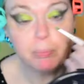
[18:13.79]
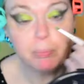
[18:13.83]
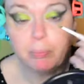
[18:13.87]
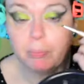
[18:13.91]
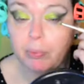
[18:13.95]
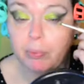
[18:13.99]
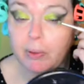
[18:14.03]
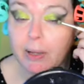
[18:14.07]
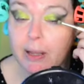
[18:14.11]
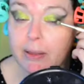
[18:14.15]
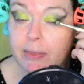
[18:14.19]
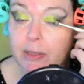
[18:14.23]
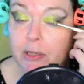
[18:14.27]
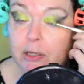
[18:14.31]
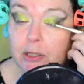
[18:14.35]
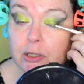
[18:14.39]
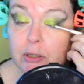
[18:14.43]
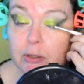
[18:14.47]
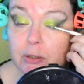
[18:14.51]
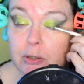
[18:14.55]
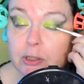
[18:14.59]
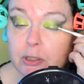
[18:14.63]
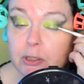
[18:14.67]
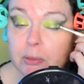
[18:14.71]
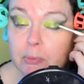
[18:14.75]
blend the two
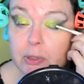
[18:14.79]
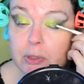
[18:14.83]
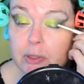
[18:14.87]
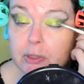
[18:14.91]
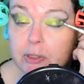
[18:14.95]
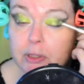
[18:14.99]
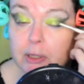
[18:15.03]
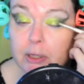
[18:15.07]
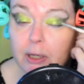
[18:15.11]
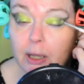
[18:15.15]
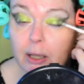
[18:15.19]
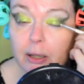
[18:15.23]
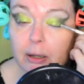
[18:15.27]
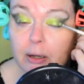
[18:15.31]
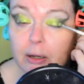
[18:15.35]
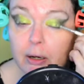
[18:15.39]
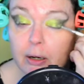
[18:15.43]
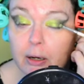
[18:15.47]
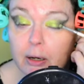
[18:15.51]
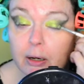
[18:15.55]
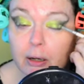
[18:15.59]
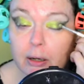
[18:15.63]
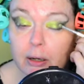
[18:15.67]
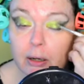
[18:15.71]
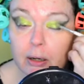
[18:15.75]
shimmers
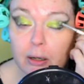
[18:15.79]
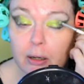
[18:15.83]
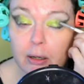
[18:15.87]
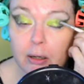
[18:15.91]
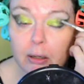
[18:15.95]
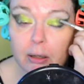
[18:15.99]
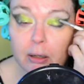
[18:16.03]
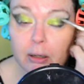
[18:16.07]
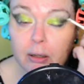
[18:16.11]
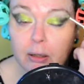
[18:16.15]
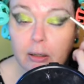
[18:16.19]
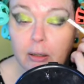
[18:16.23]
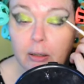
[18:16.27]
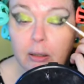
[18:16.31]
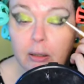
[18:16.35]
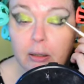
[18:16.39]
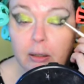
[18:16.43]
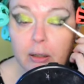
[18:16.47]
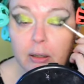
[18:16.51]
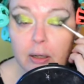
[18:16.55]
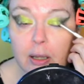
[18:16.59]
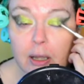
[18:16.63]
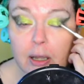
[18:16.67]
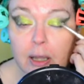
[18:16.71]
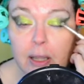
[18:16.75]
together.
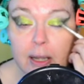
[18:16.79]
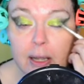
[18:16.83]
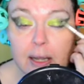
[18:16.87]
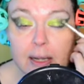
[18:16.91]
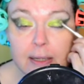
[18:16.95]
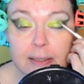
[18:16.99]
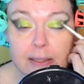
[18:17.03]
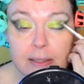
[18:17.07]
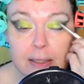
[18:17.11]
That's